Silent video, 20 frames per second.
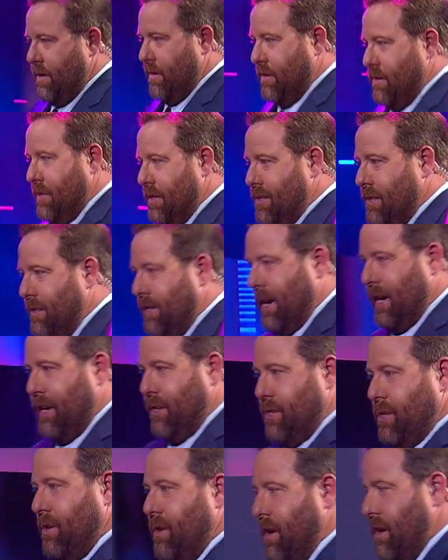because the
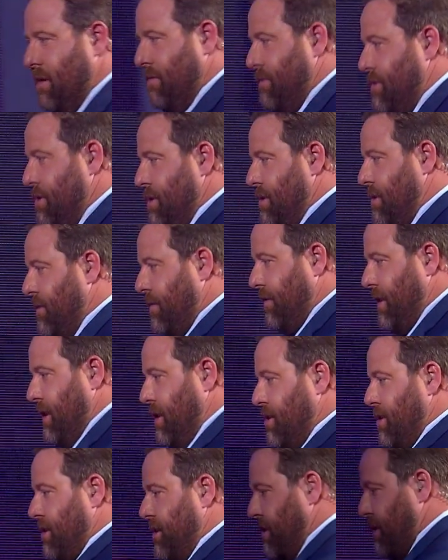stage kind of just
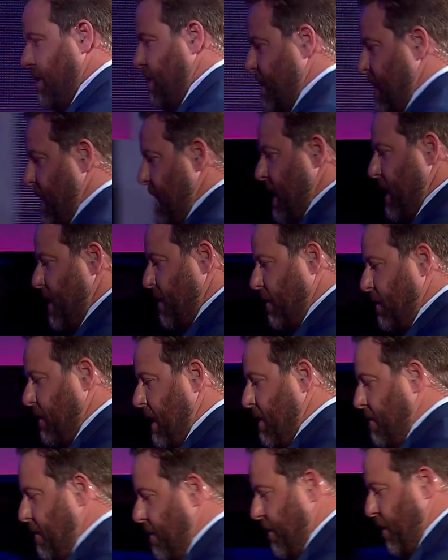finishes, ends
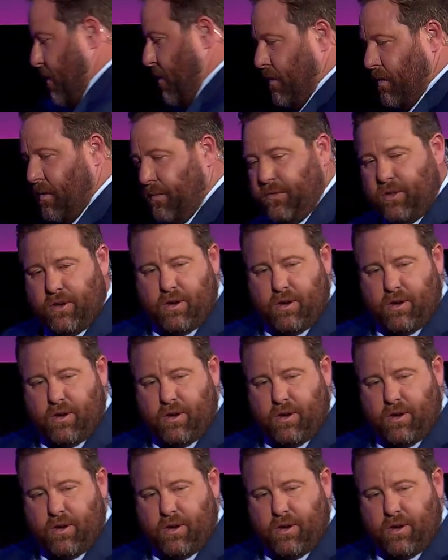and falls off to